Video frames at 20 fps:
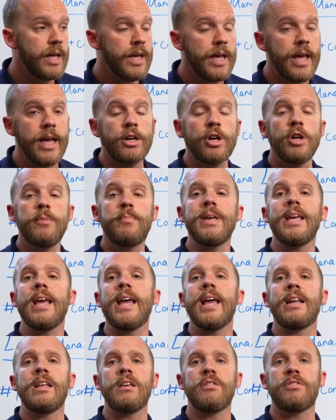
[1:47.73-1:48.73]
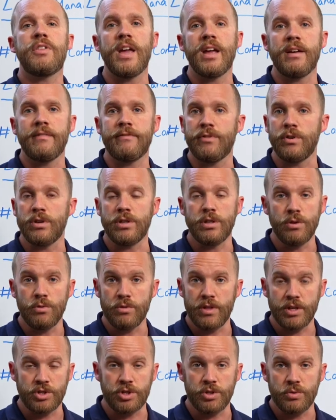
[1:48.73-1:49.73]
It could be anything for you
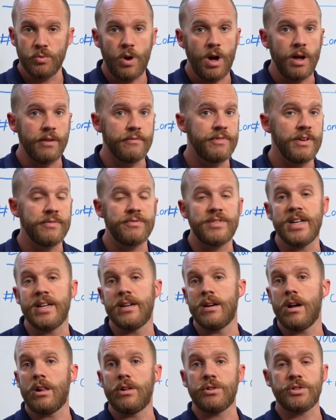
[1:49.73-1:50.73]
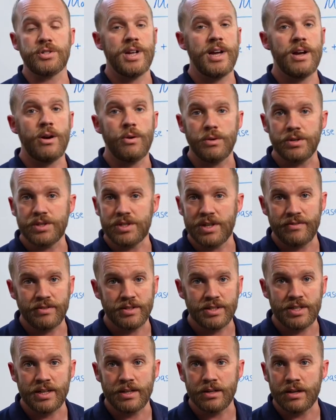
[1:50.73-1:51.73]
that you want, $15 an hour,
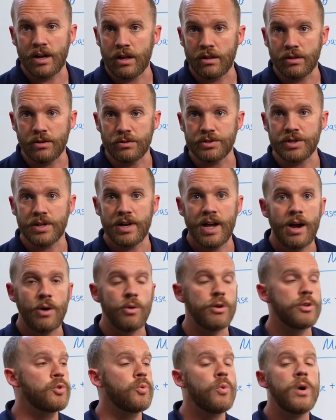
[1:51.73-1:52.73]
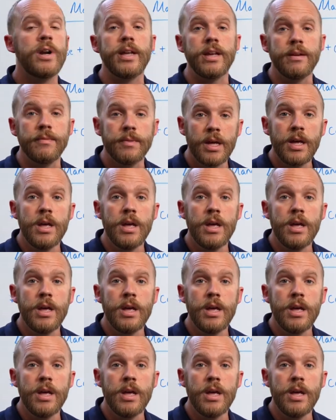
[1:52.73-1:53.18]
$17 an hour, $20.